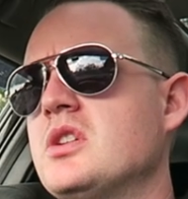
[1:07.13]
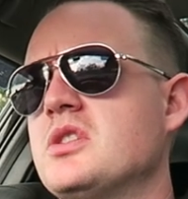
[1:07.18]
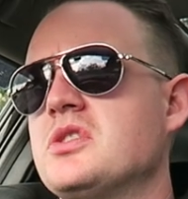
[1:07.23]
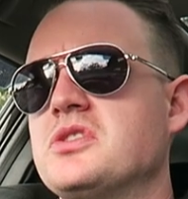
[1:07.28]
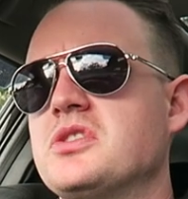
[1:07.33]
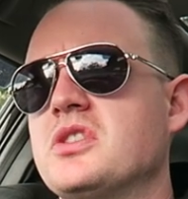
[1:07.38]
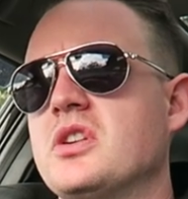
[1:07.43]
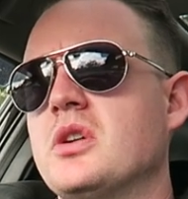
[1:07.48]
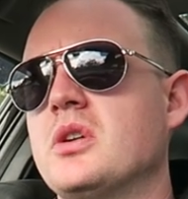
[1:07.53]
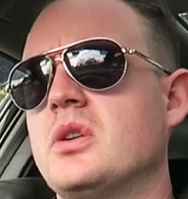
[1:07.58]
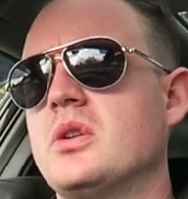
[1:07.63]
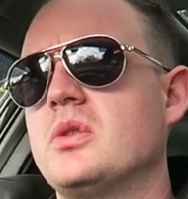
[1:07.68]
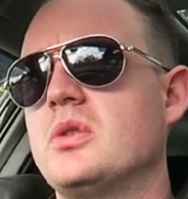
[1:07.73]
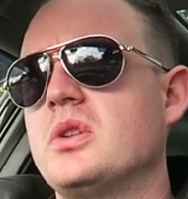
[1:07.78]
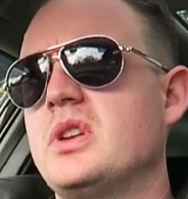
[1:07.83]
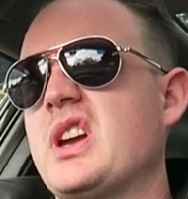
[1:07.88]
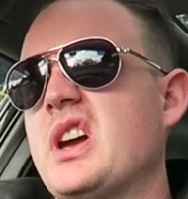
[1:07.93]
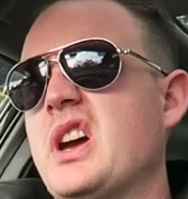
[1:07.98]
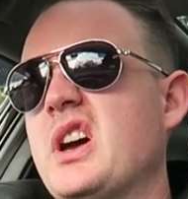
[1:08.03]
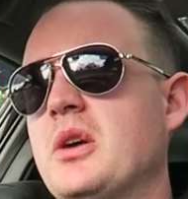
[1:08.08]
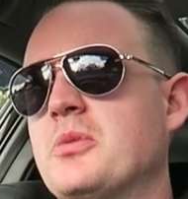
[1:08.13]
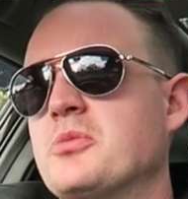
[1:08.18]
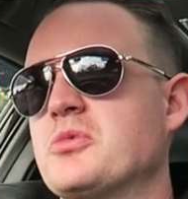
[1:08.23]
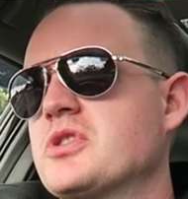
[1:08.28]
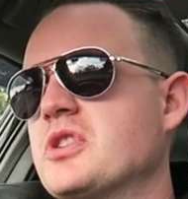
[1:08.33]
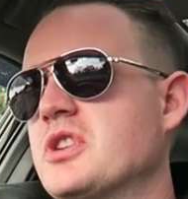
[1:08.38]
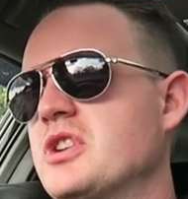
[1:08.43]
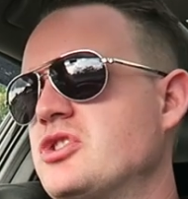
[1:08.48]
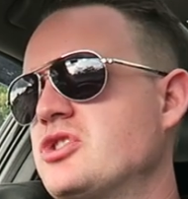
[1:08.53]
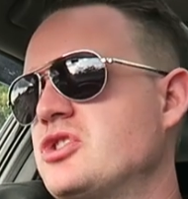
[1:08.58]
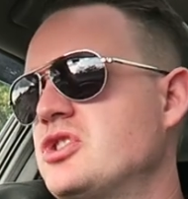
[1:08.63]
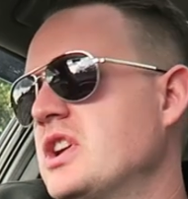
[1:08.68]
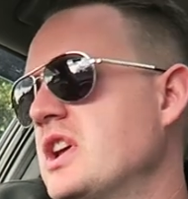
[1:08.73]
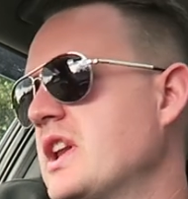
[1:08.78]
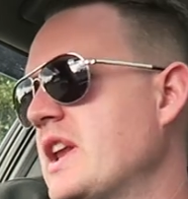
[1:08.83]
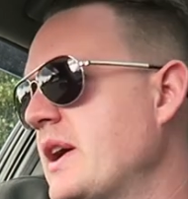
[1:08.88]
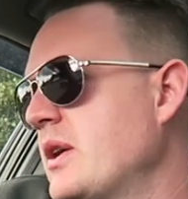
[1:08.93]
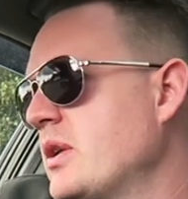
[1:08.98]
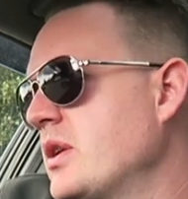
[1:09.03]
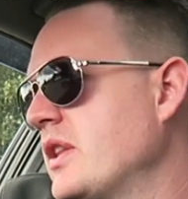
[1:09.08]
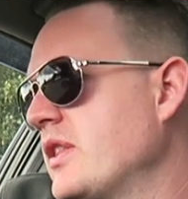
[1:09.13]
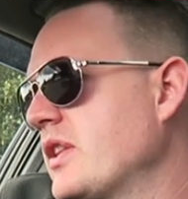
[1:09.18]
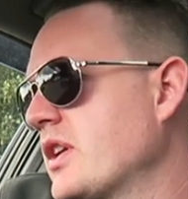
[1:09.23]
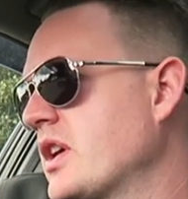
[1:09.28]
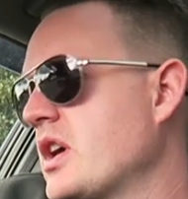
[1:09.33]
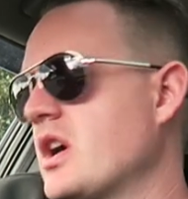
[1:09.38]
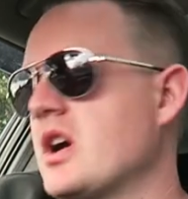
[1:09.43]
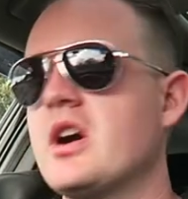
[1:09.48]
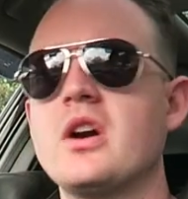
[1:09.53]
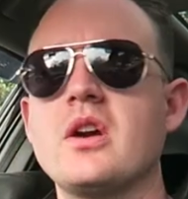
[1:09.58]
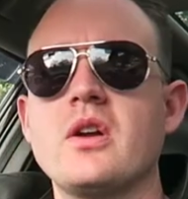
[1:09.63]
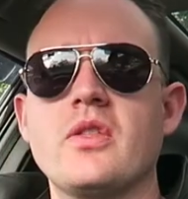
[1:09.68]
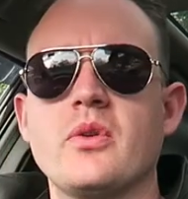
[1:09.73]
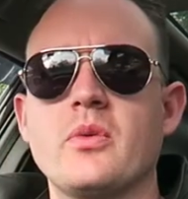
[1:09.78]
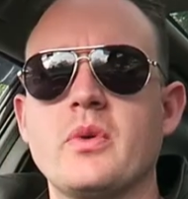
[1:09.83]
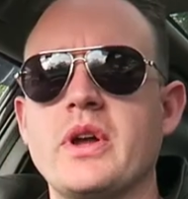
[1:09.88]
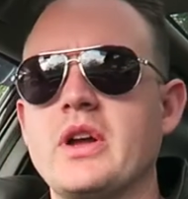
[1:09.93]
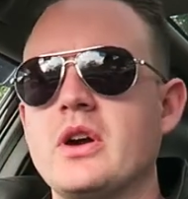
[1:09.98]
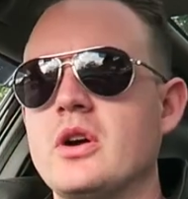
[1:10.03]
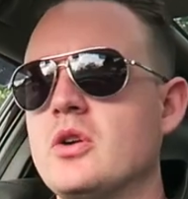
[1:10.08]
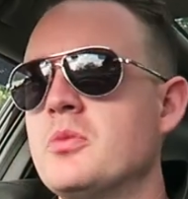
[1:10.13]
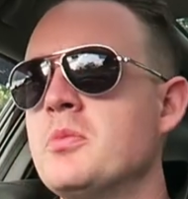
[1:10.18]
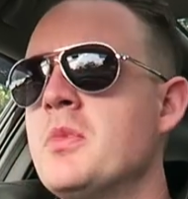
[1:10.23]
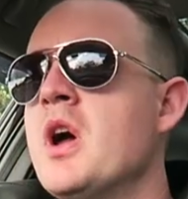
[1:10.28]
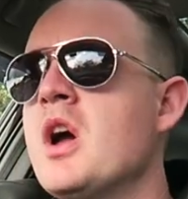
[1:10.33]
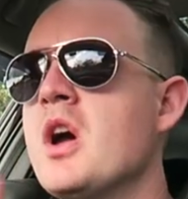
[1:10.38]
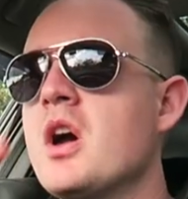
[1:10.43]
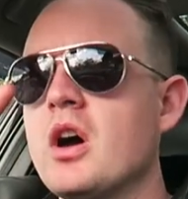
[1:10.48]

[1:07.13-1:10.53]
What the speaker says: So yeah, I'm just gonna chill out in the car on the way home.